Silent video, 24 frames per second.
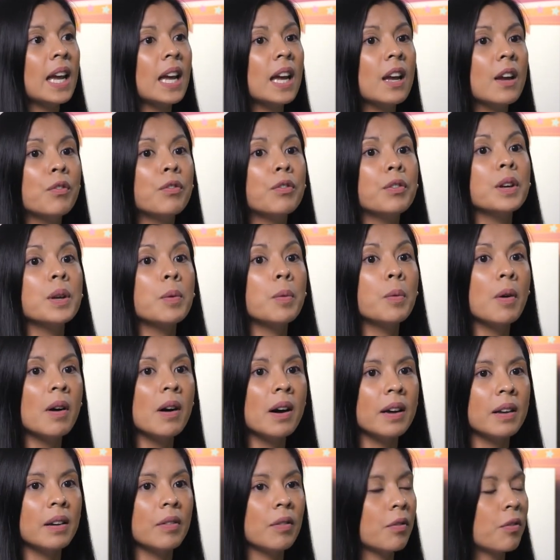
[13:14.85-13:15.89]

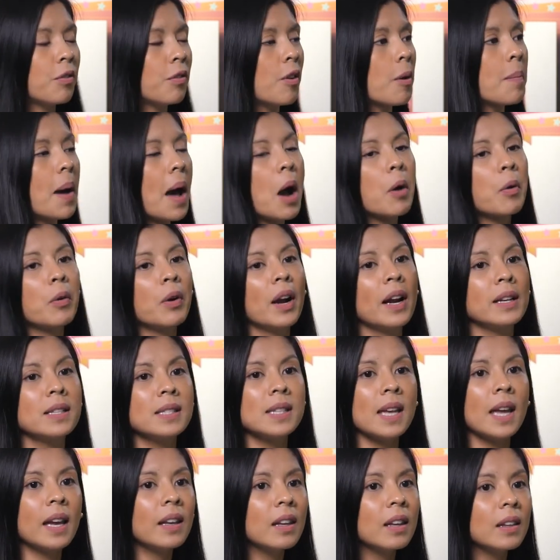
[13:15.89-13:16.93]
everyone from our
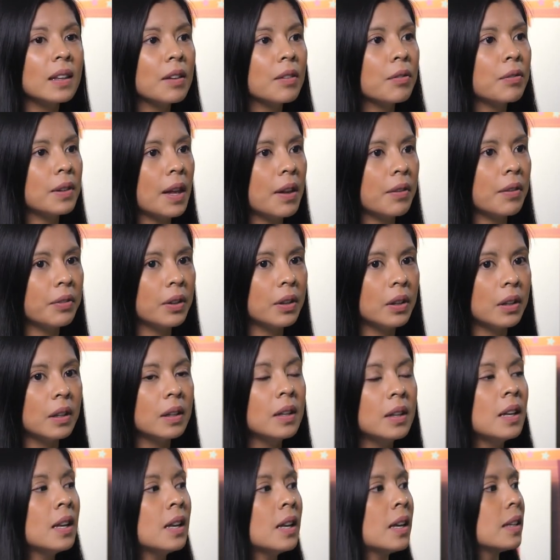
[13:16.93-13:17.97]
executive level